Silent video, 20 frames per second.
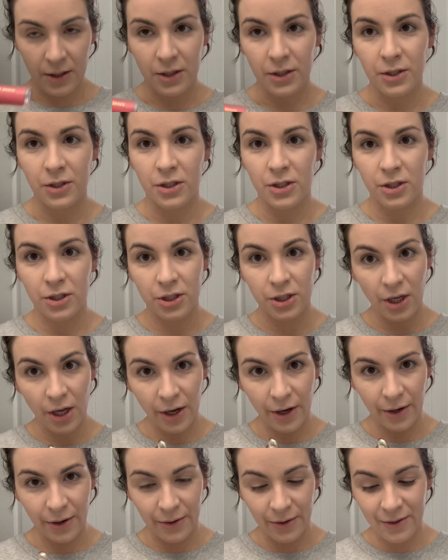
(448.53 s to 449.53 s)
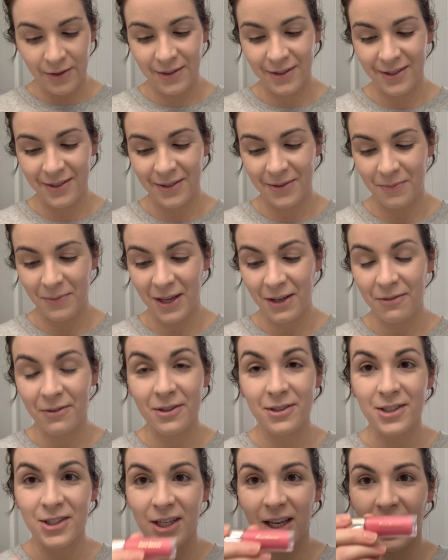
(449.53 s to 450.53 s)
So me first
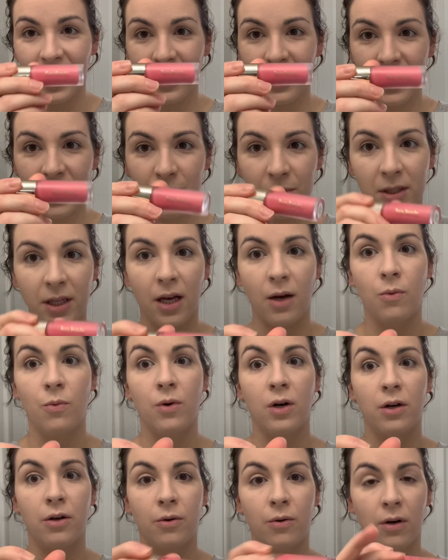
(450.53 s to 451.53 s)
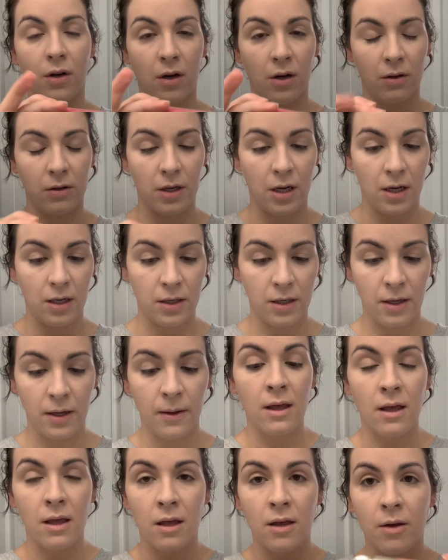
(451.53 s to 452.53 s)
looking at this was like, whoa, hold on.
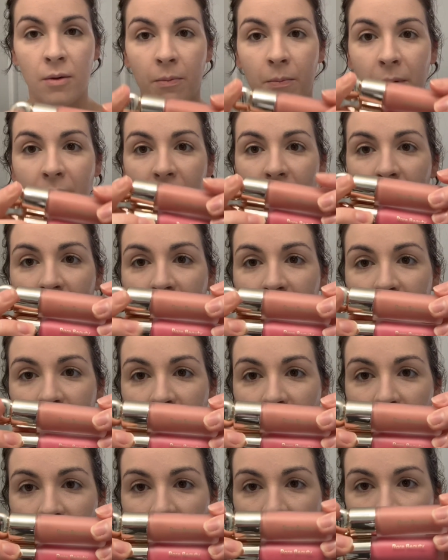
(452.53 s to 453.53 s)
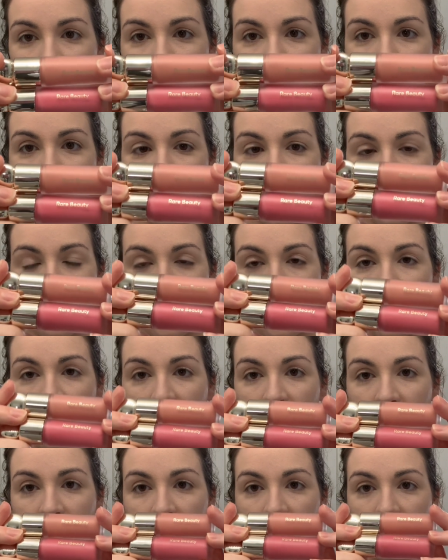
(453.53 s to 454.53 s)
But these together, I think,
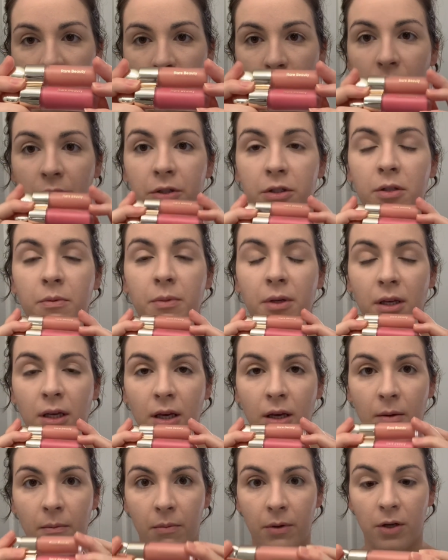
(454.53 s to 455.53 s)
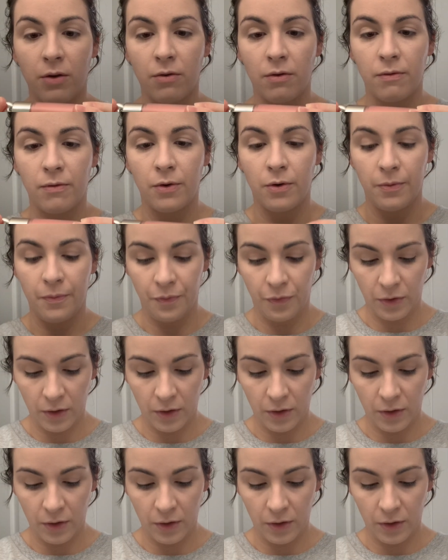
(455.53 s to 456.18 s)
is going to be beautiful.